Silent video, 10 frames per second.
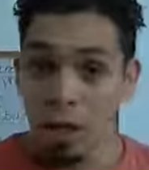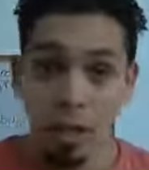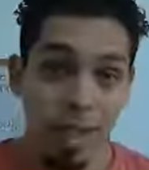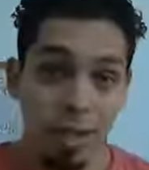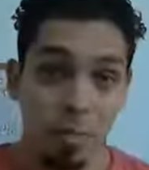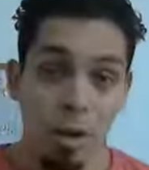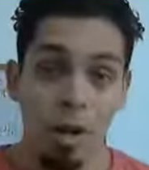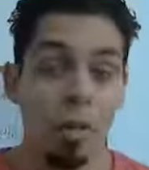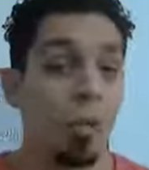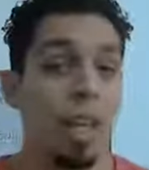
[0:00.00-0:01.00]
get the book.
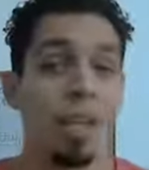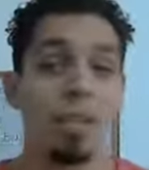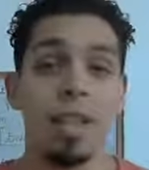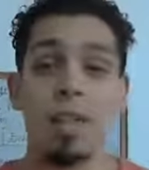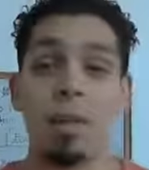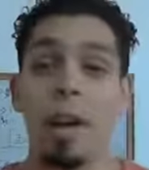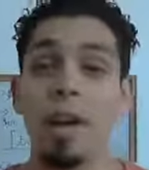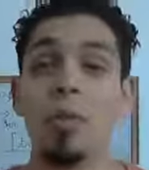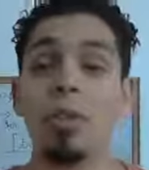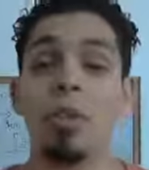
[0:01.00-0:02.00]
We'll send it
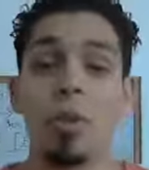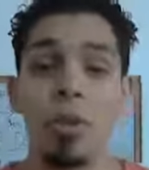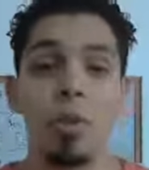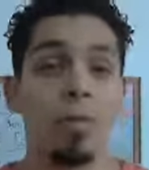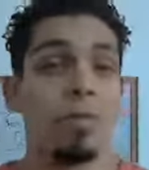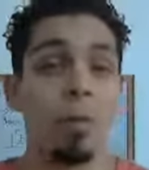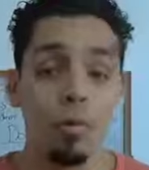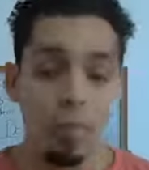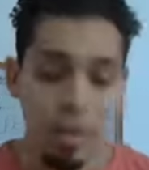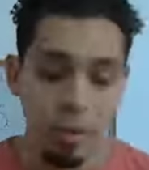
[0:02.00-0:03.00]
right over to you, the
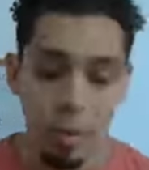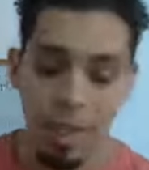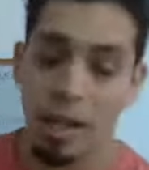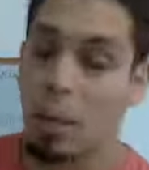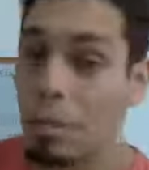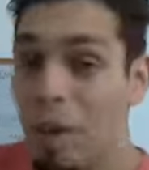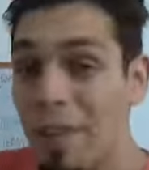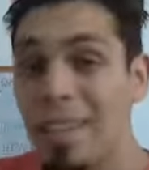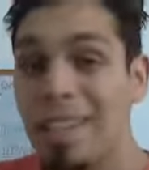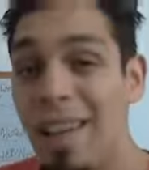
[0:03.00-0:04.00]
4 phases we take our
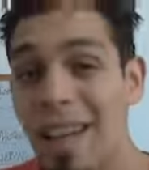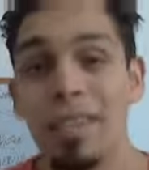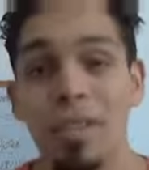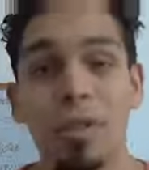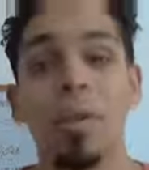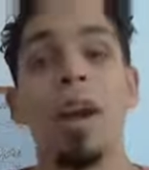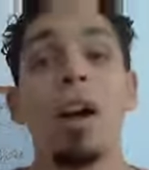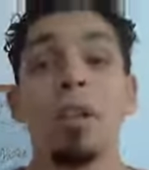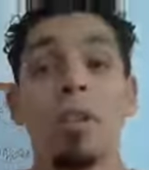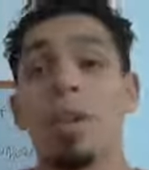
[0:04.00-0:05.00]
private clients through
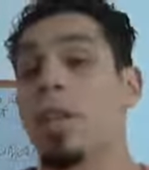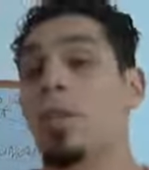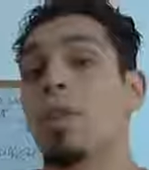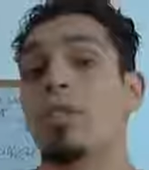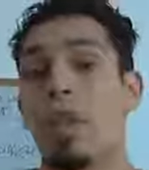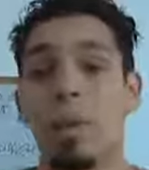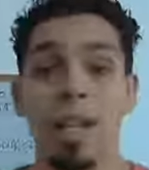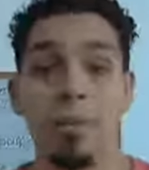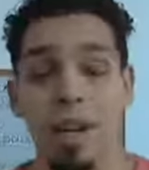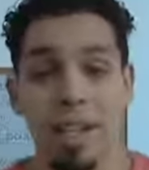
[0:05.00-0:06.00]
so that you can
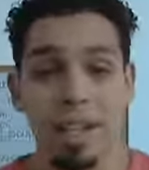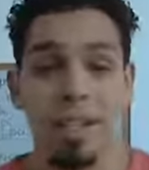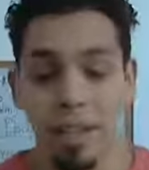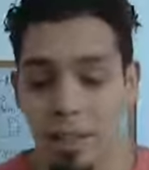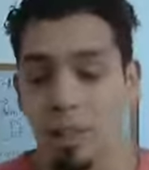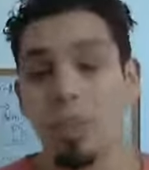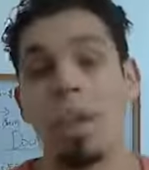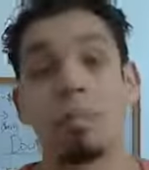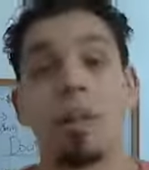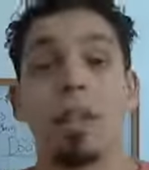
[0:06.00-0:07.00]
generate never-ending leads and
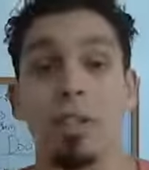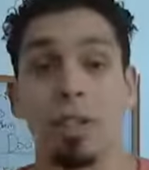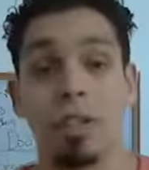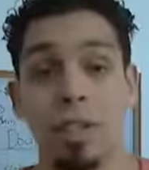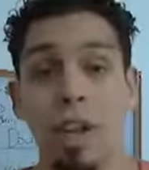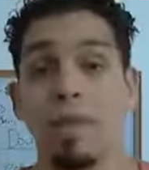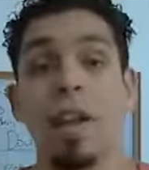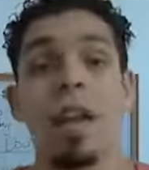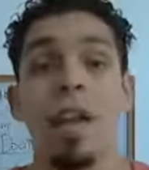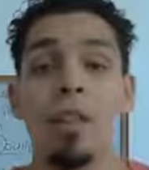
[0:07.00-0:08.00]
start that process yourself.
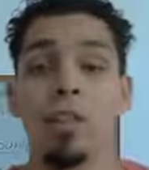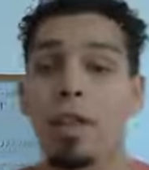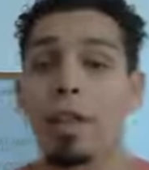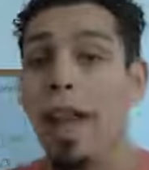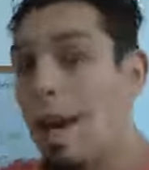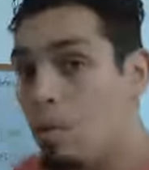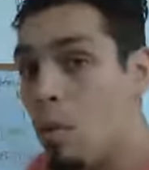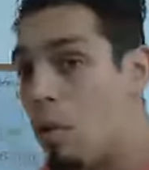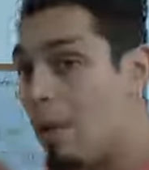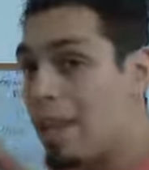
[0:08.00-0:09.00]
There's a lot
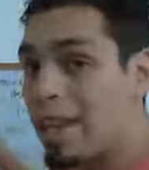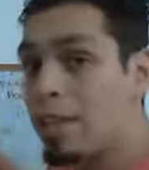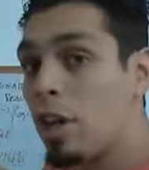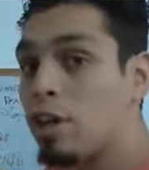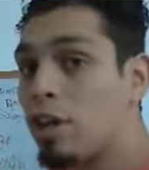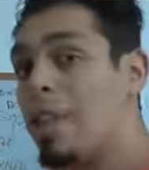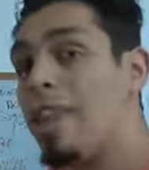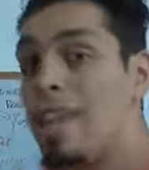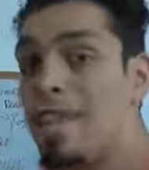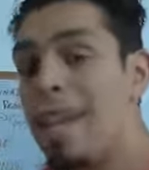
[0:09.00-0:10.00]
more than just
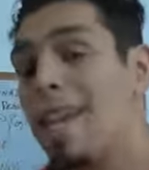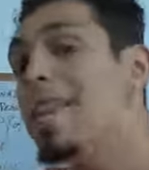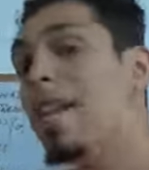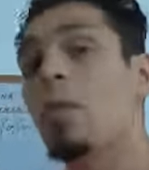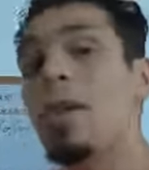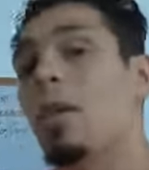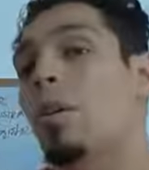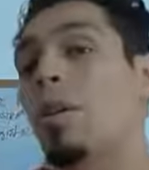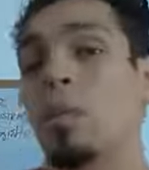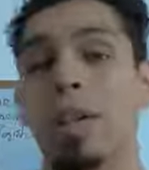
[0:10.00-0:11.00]
this in there. We
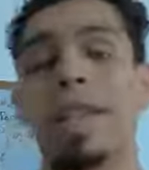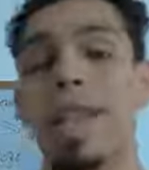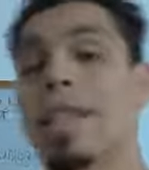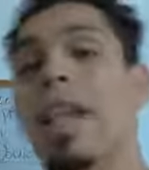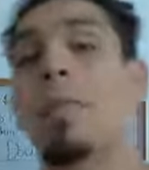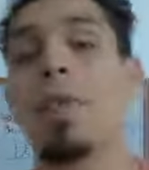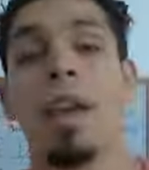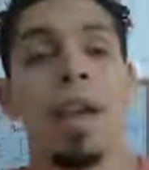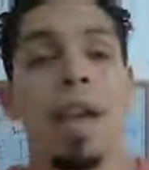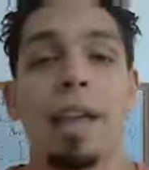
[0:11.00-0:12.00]
go really in-depth
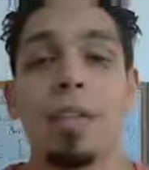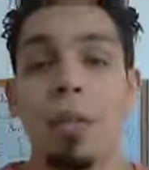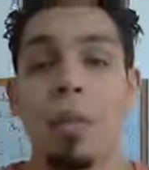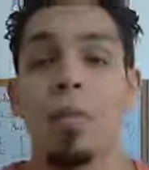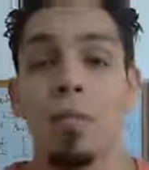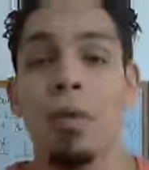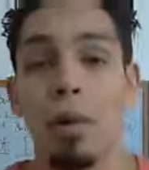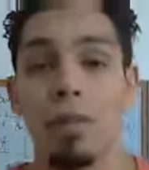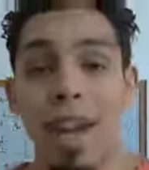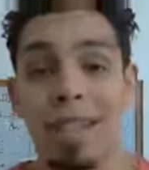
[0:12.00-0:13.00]
into the
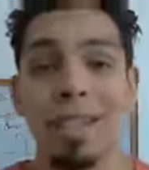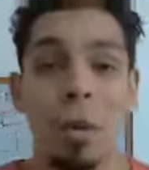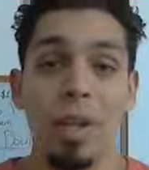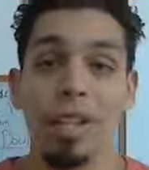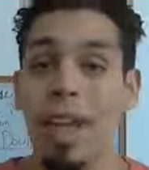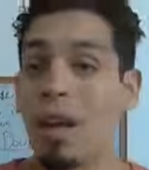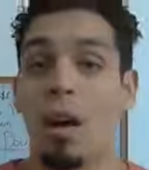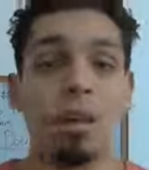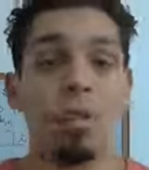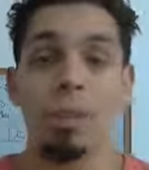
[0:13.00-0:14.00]
4 phases that we take
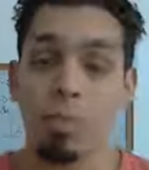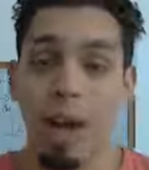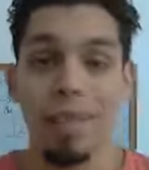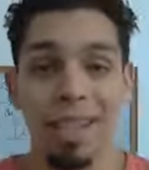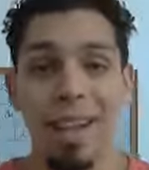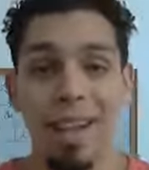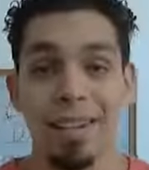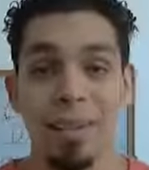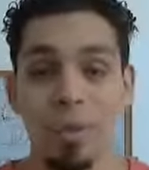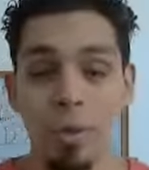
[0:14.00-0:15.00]
all of our private
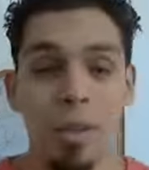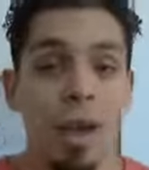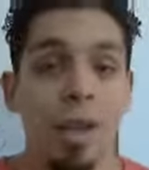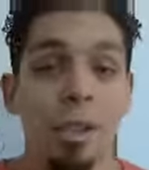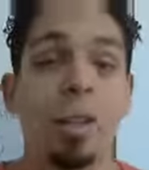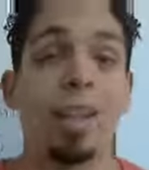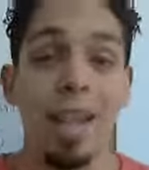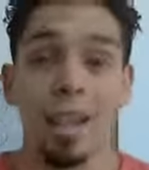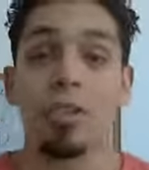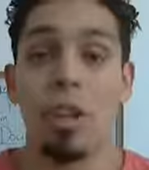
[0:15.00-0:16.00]
clients through so that
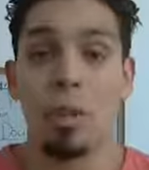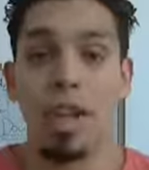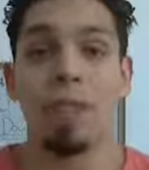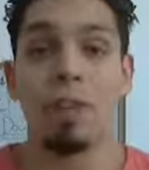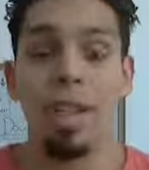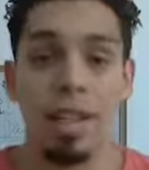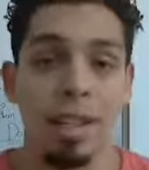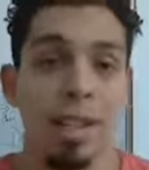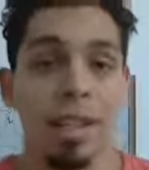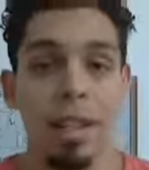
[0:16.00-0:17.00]
they can generate never-ending
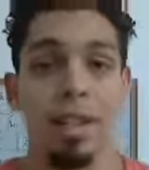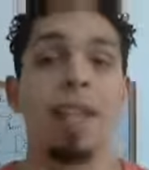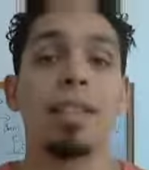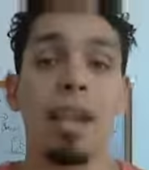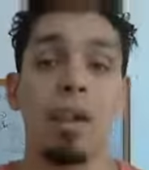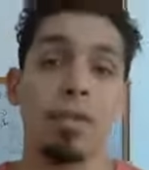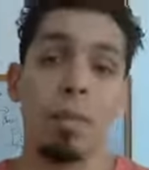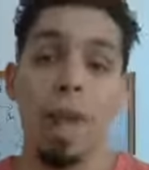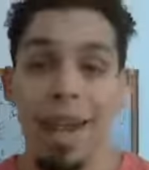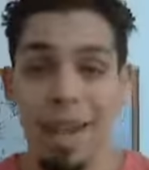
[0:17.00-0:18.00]
leads and get sales on
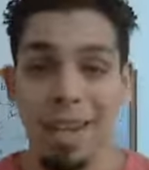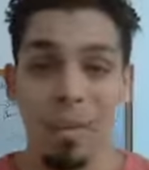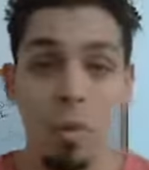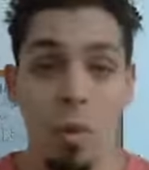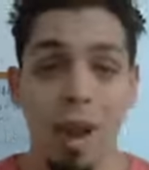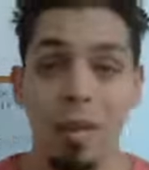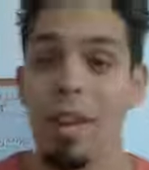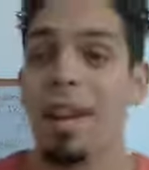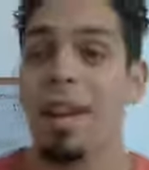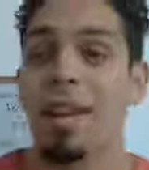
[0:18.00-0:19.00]
the back end as well.
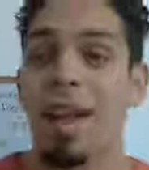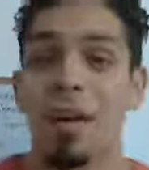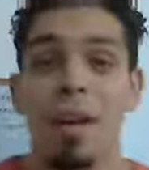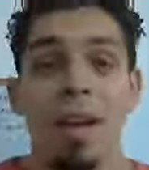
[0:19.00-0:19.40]
Now,